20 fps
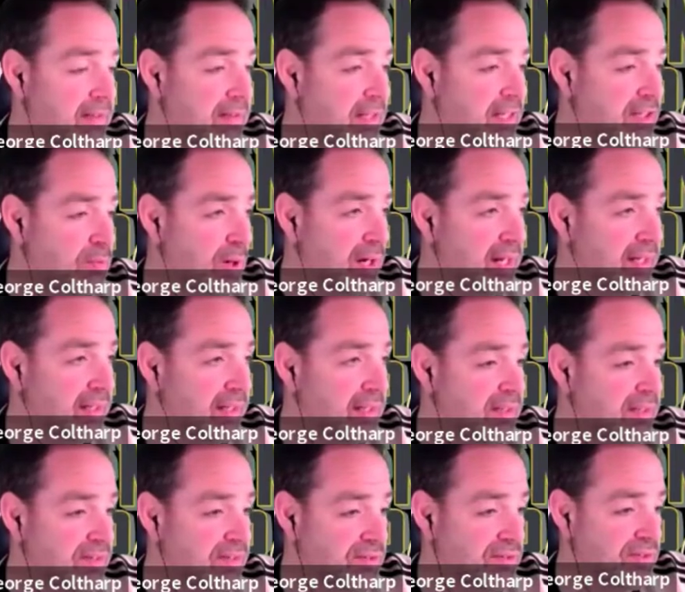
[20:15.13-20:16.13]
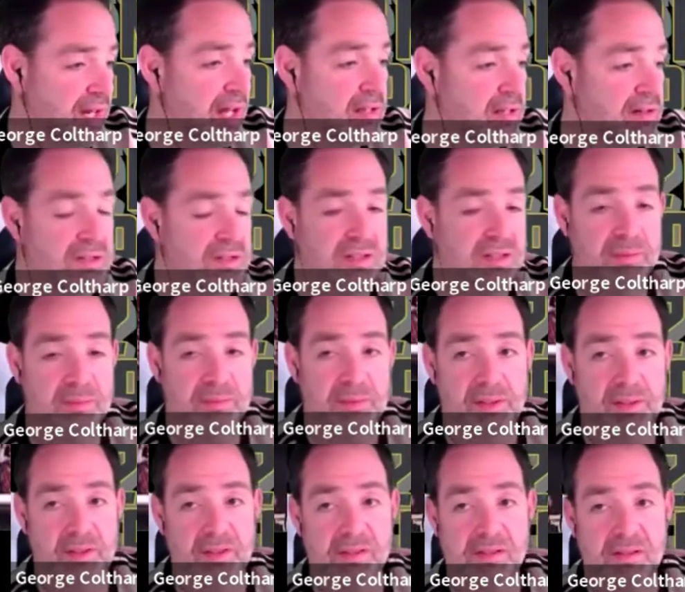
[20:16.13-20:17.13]
why that kid's on scholarship. You
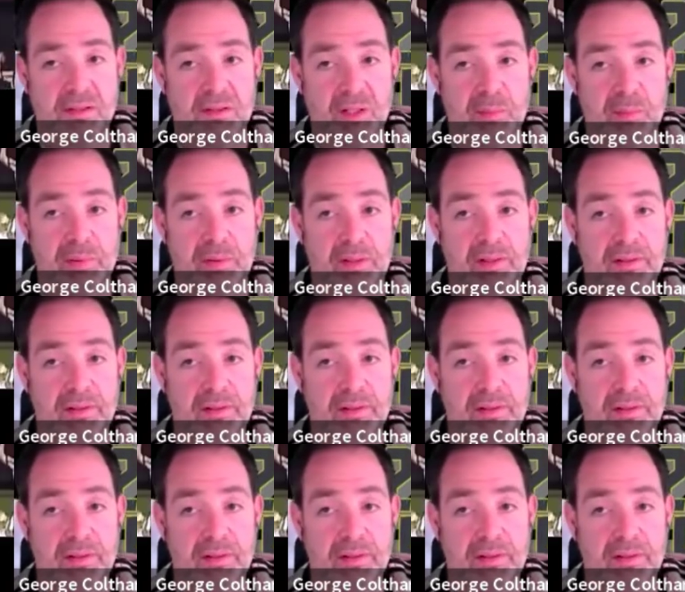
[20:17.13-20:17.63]
know, it's a great play.